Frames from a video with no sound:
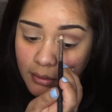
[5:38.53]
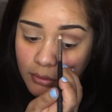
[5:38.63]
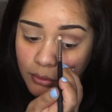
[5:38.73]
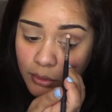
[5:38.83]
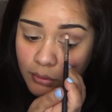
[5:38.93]

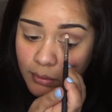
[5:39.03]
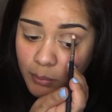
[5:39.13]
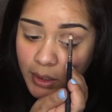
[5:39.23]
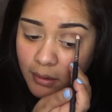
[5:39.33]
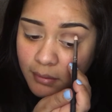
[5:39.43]
do use the
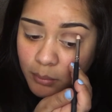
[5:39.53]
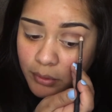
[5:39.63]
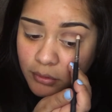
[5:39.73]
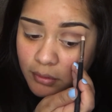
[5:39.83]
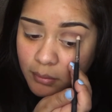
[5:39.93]
Mikasa
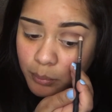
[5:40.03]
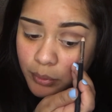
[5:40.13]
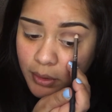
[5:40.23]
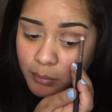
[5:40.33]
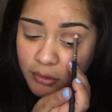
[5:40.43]
brushes
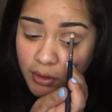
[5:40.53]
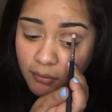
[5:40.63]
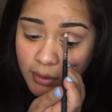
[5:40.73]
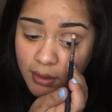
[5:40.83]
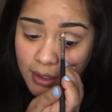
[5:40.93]
pretty much
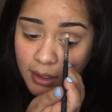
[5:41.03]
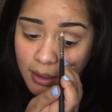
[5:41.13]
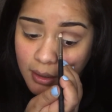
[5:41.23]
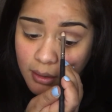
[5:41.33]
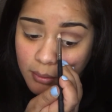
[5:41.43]
every
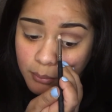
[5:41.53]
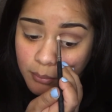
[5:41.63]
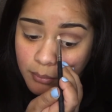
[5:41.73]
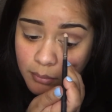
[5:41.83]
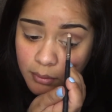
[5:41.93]
day.
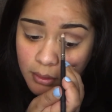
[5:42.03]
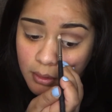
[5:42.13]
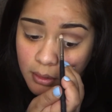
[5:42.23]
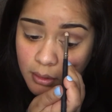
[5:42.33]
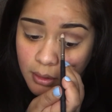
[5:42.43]

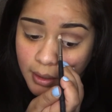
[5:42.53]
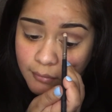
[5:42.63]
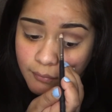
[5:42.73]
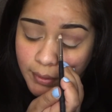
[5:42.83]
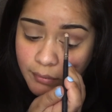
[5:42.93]

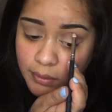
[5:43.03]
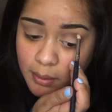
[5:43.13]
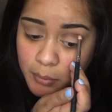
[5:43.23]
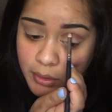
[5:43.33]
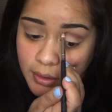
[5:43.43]
I found
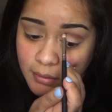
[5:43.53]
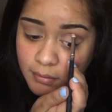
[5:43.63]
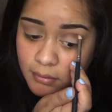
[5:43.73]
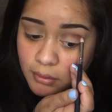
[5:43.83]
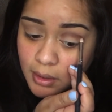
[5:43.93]
them on
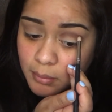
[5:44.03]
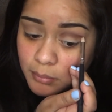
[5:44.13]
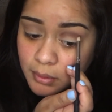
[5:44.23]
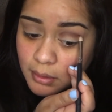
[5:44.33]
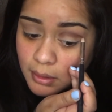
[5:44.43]

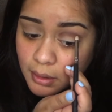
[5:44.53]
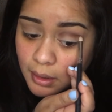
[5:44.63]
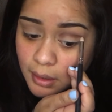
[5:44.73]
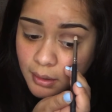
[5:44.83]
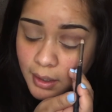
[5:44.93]
Instagram,
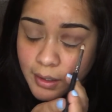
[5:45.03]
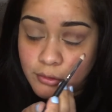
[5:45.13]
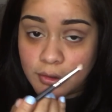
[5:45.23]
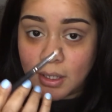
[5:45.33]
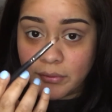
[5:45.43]
and I
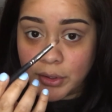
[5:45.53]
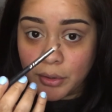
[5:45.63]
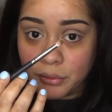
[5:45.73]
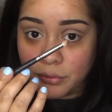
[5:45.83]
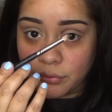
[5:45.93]
actually have a
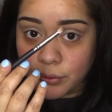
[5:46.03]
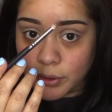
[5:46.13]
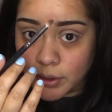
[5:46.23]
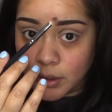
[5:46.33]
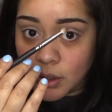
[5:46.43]
code
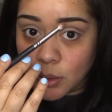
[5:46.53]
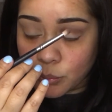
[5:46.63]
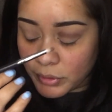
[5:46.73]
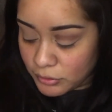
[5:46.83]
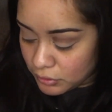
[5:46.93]
for
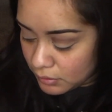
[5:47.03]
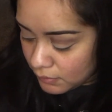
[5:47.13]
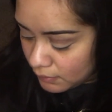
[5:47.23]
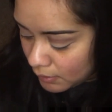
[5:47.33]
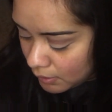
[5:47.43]

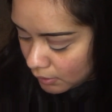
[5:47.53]
brushes